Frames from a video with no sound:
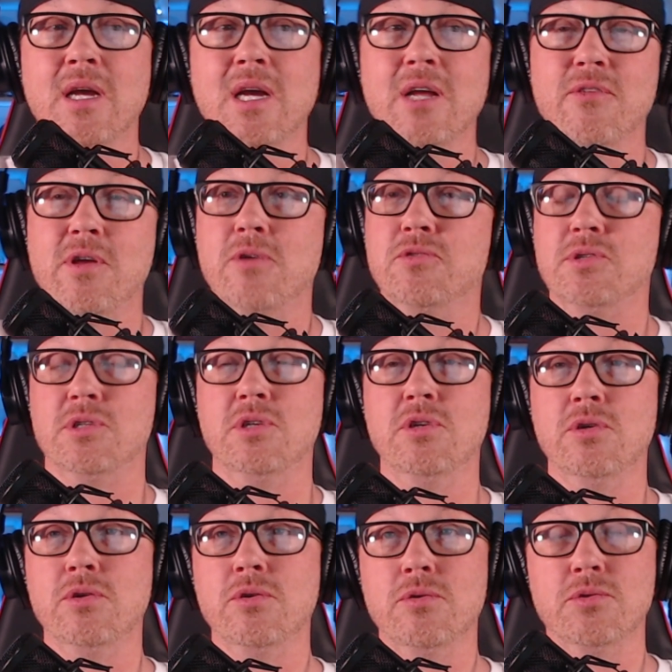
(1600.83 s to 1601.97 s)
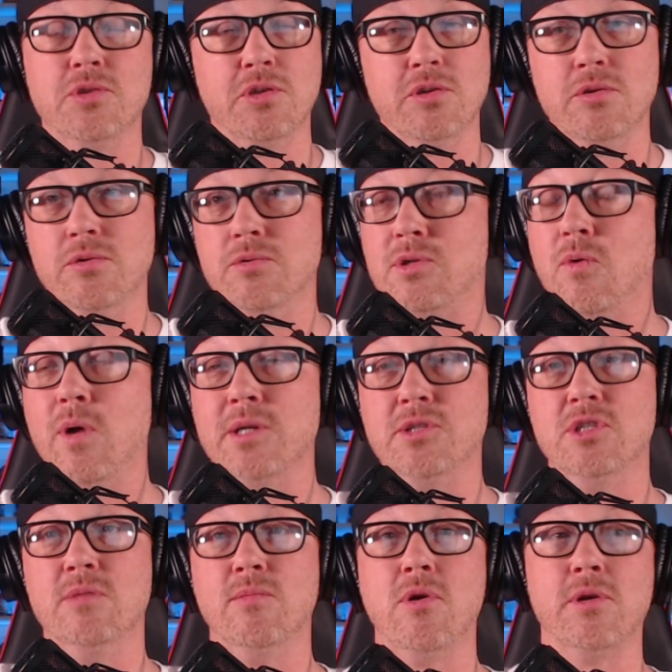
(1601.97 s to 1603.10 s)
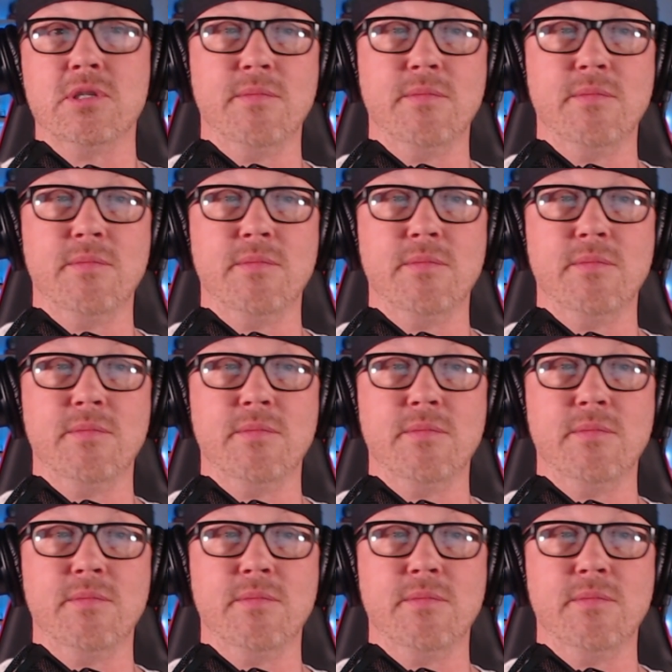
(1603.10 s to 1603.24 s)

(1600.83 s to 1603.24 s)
that are just huge, huge question marks.